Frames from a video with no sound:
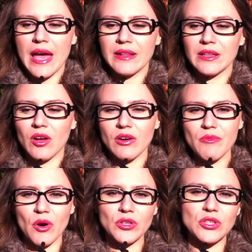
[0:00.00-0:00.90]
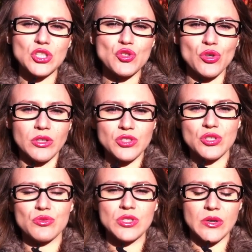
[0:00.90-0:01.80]
And a lot of modern
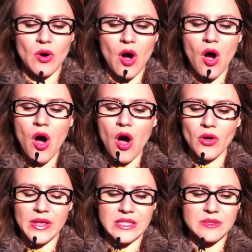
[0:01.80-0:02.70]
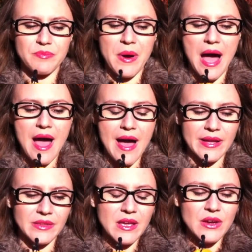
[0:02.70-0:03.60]
astrologers will tell, oh, that's
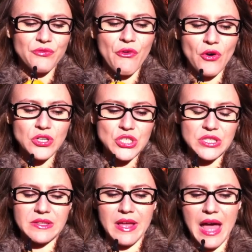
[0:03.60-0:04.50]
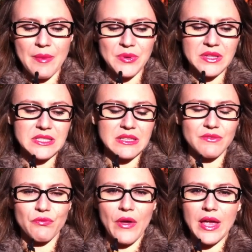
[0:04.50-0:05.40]
bad, fortune and happiness
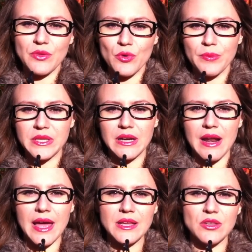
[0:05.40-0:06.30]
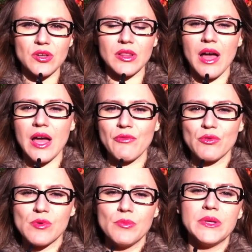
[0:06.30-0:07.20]
and fate will be delayed in your life,
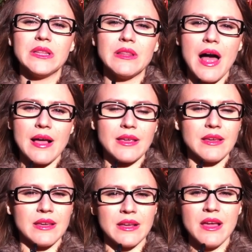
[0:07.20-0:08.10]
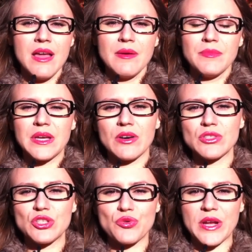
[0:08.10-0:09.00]
or will be lacking
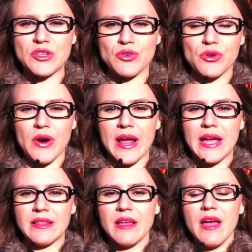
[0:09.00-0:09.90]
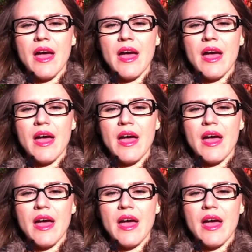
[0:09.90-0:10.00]
because it's retrograde,